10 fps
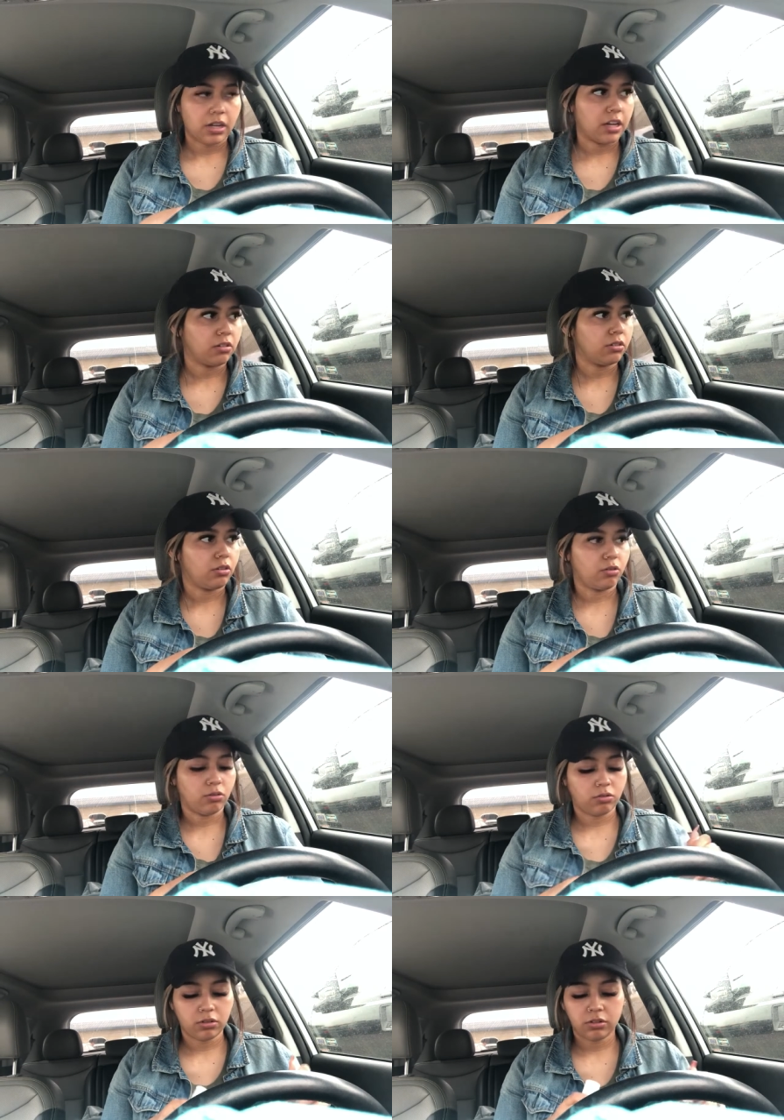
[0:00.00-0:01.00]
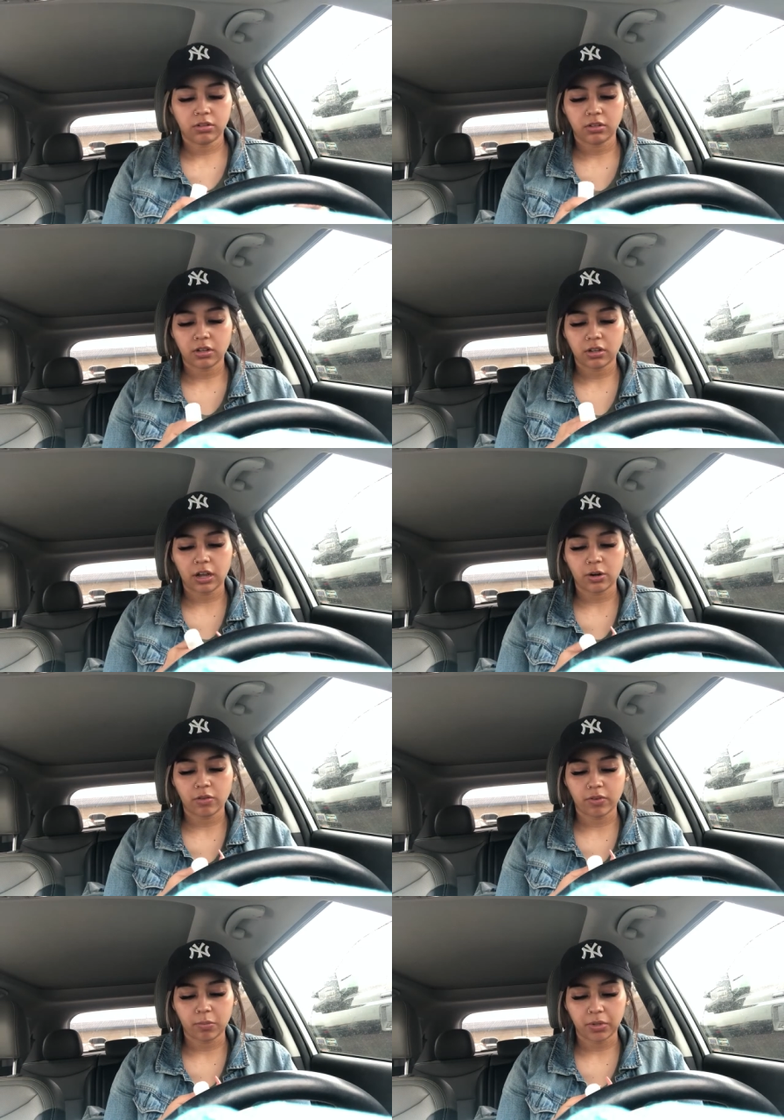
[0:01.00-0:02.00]
I don't know how to
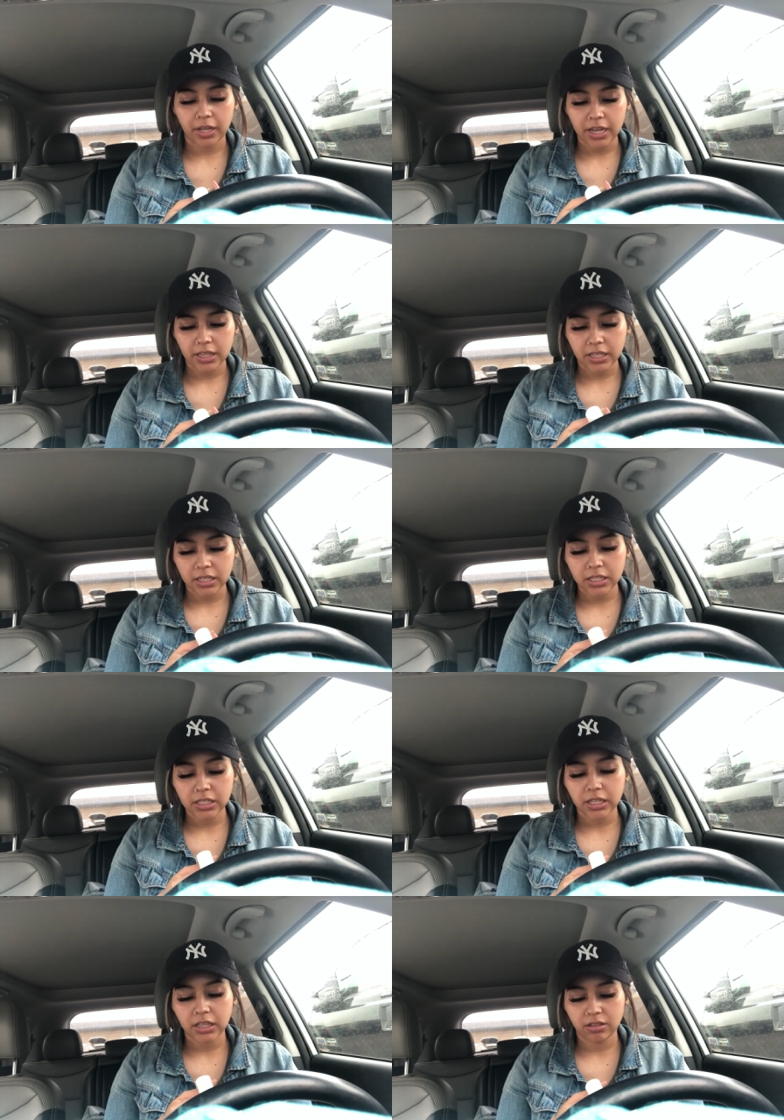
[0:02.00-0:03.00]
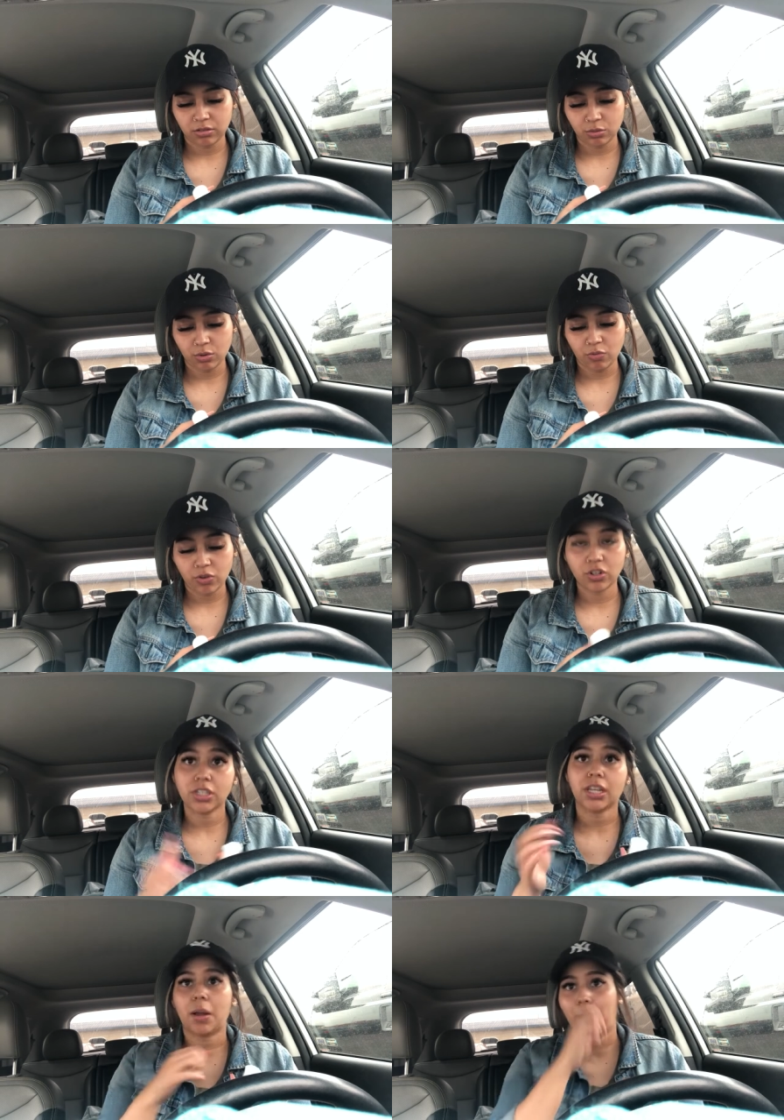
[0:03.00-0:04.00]
even apply this. I don't know if you
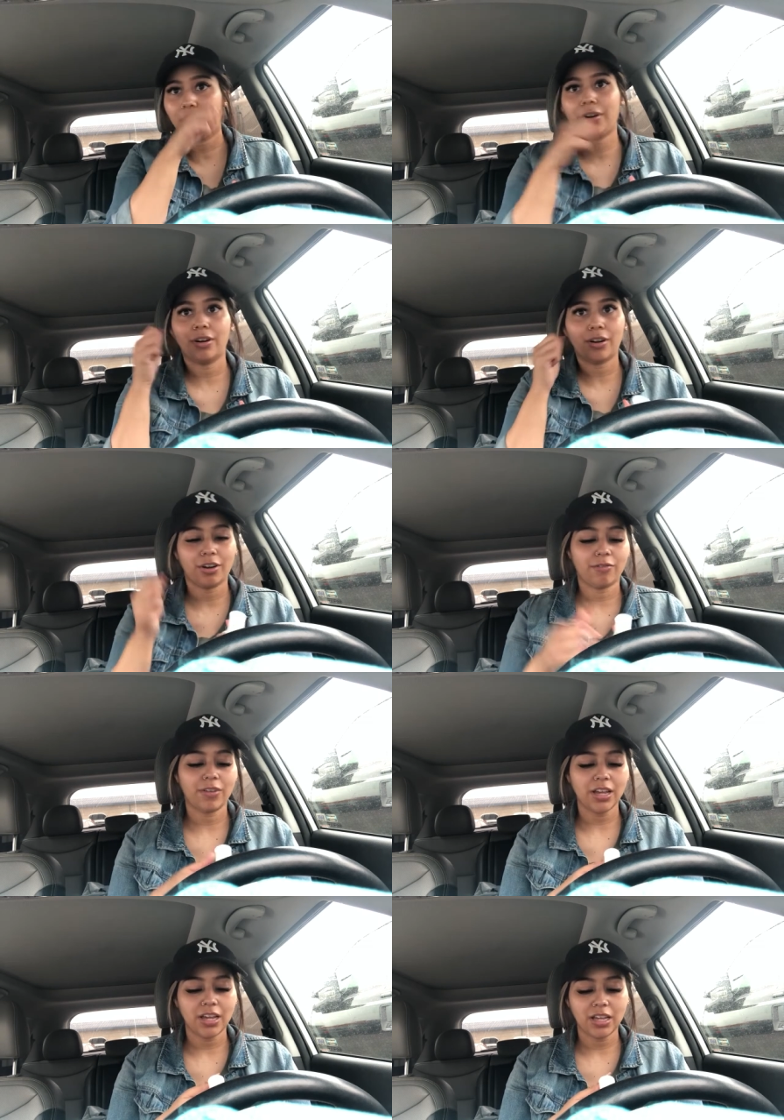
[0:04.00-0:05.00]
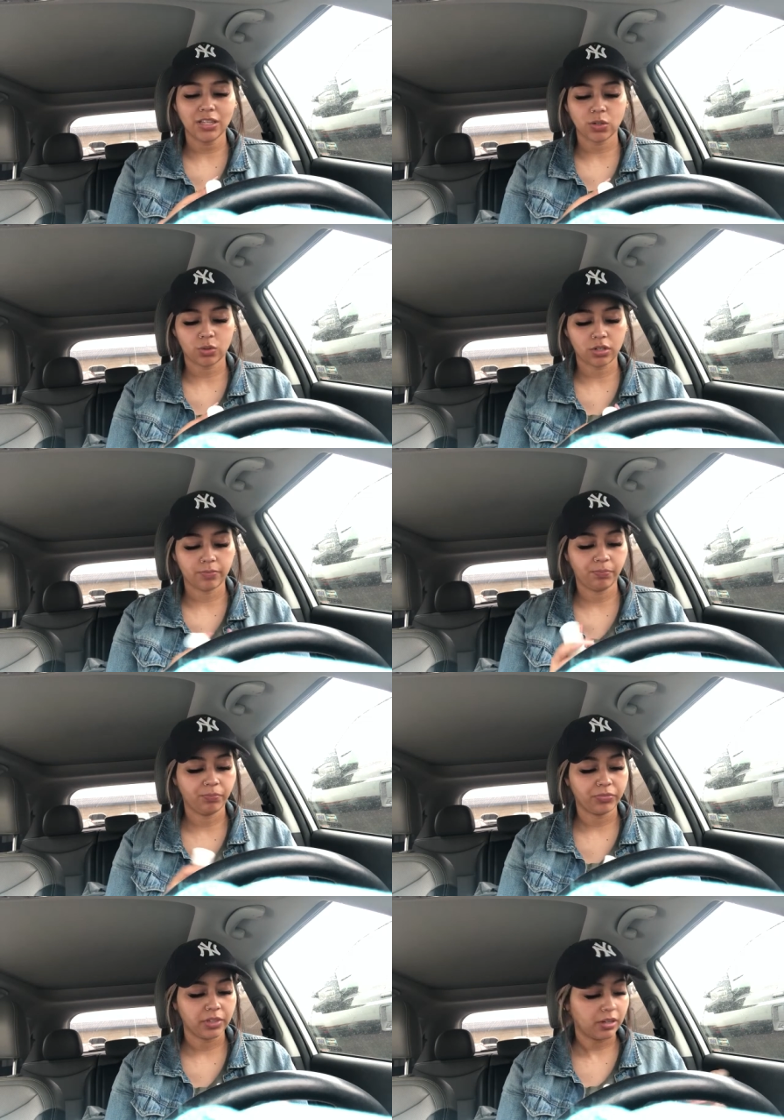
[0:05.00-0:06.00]
just like put it on your face or
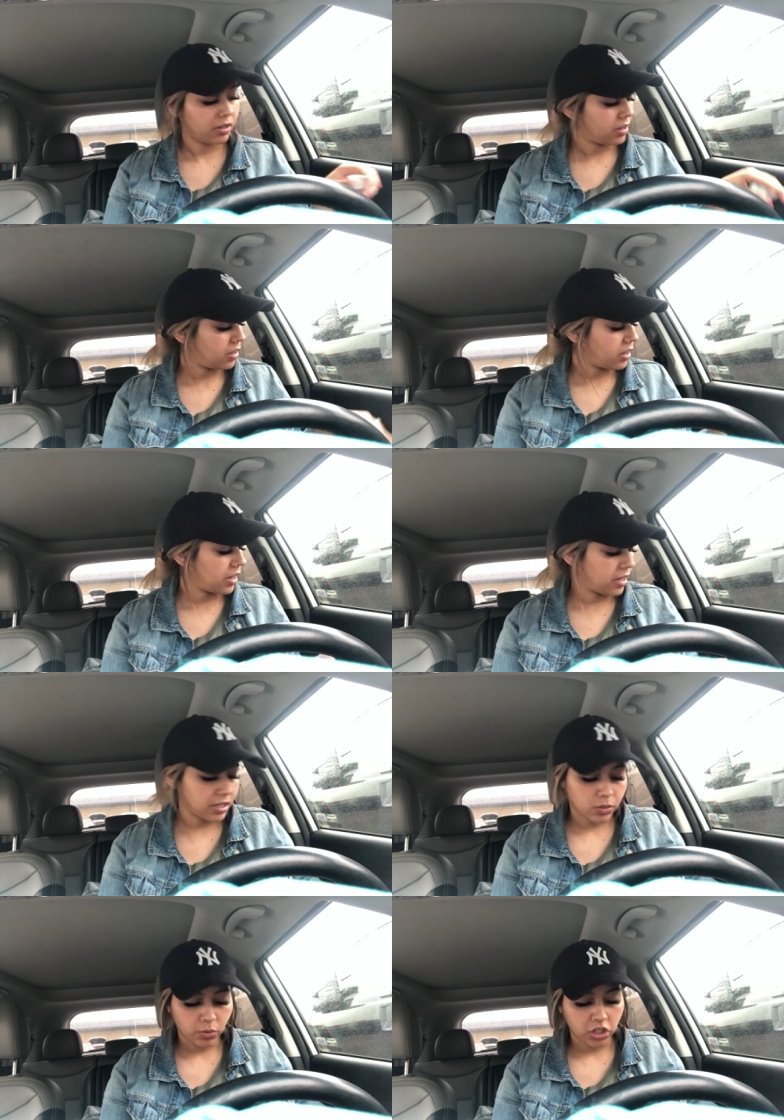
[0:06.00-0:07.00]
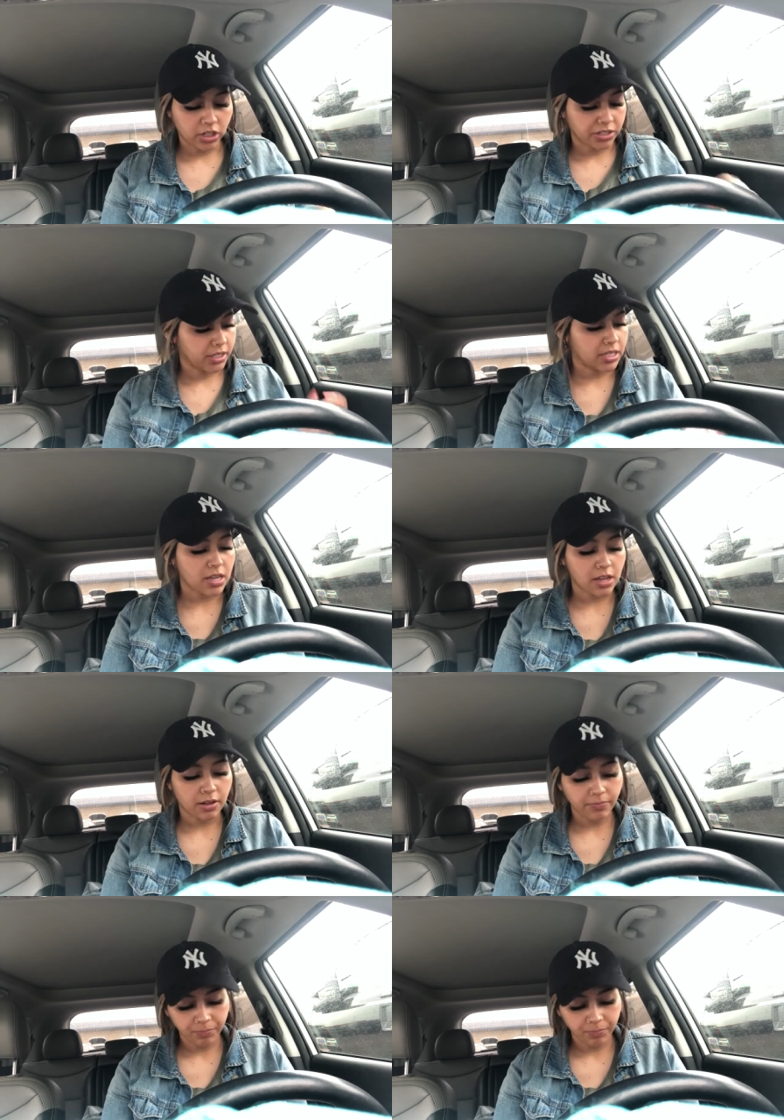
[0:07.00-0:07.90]
I guess we shall see.